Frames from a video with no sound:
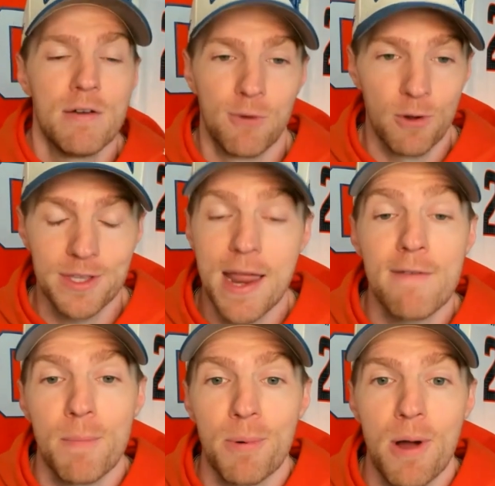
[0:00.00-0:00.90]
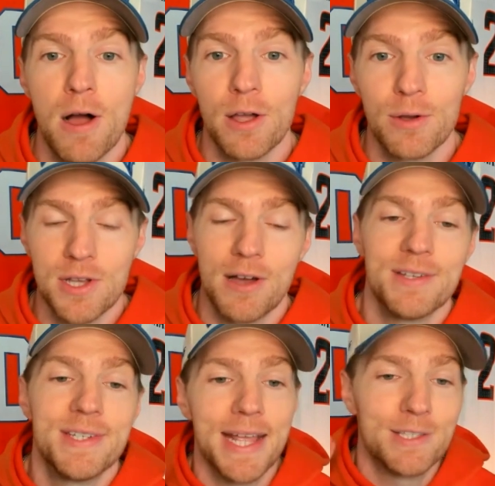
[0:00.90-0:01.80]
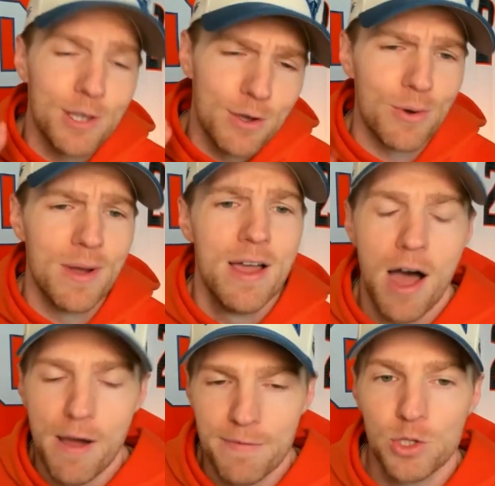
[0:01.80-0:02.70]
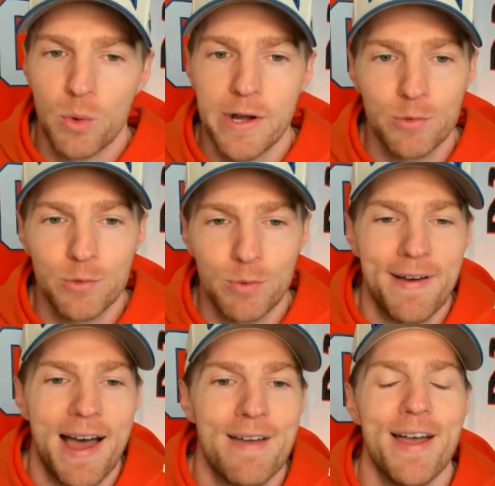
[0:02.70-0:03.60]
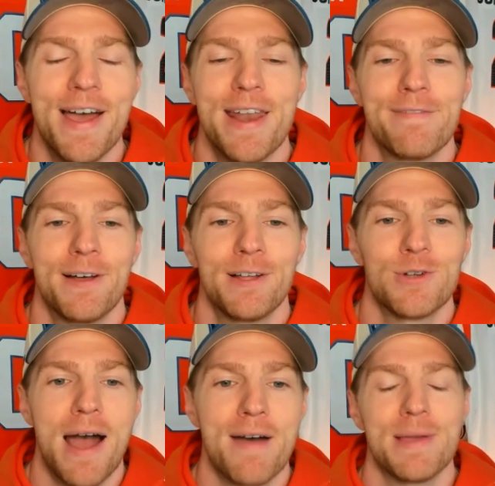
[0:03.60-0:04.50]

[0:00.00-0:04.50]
for the Denver Broncos on day 2 of the 2025 NFL draft.